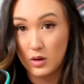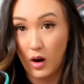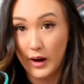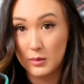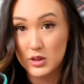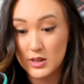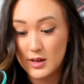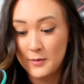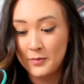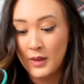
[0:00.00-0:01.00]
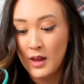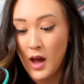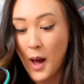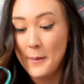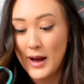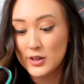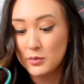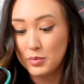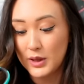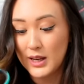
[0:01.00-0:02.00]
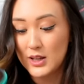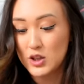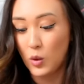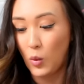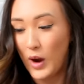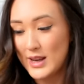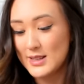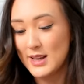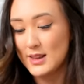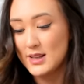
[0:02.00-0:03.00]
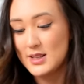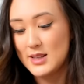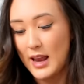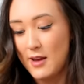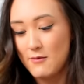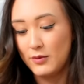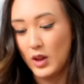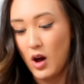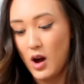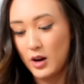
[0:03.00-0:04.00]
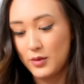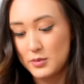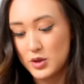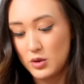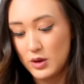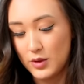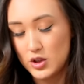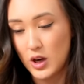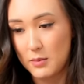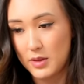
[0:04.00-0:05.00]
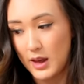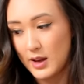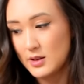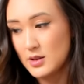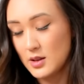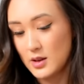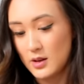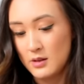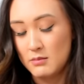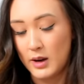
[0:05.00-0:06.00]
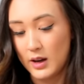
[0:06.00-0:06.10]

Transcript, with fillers: God, I almost just, imagine bleeding twice in the same vlog from 2 different sharp things. My